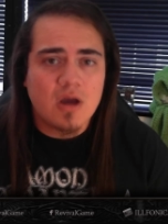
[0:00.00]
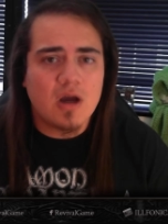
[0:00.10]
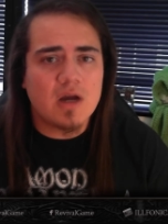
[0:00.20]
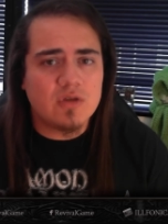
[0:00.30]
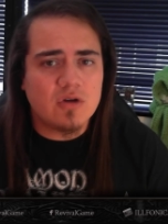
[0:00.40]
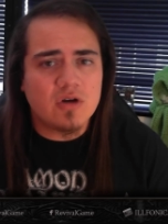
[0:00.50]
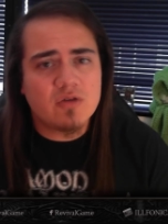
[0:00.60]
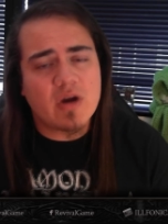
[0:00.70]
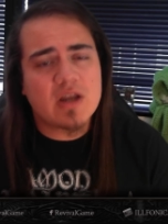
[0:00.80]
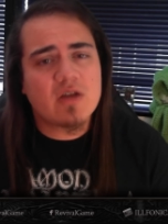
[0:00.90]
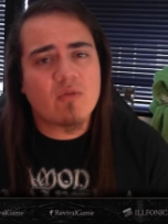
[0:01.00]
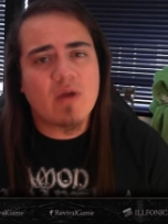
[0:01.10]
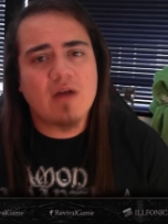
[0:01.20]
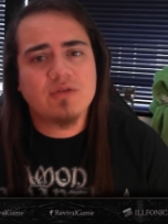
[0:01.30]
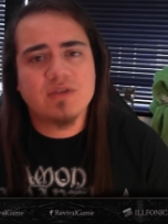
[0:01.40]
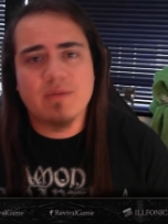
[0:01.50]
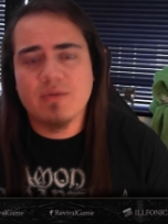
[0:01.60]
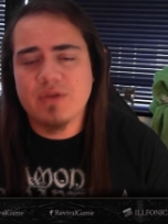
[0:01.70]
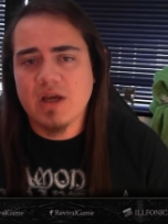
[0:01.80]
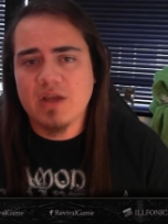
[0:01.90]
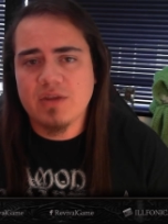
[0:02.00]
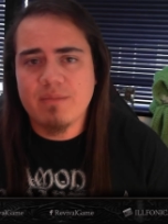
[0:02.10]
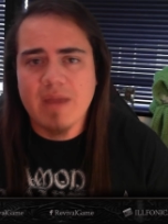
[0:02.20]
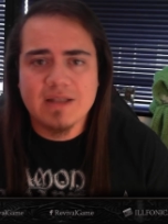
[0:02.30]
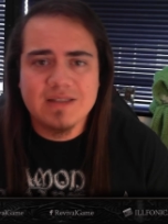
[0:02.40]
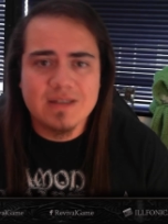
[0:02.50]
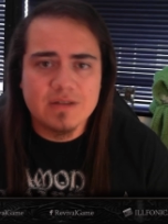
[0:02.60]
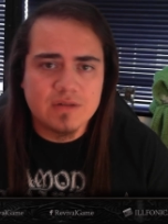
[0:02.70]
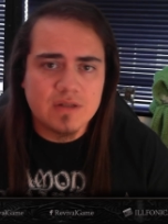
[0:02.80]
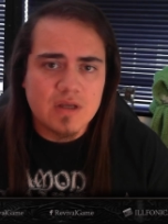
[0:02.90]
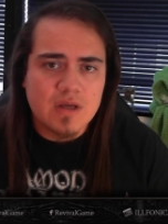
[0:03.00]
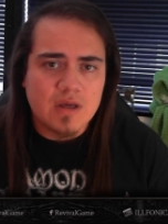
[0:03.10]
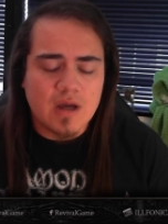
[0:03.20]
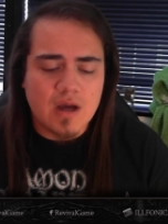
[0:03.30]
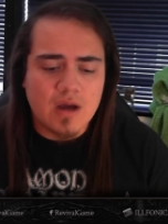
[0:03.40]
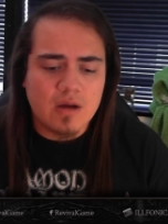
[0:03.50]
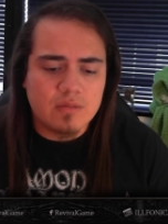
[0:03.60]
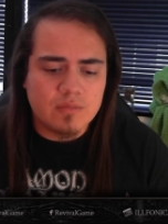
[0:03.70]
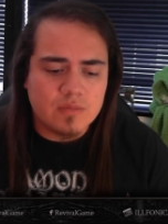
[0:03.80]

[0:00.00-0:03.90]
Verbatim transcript: uh, if you're running around some of the the manses, um,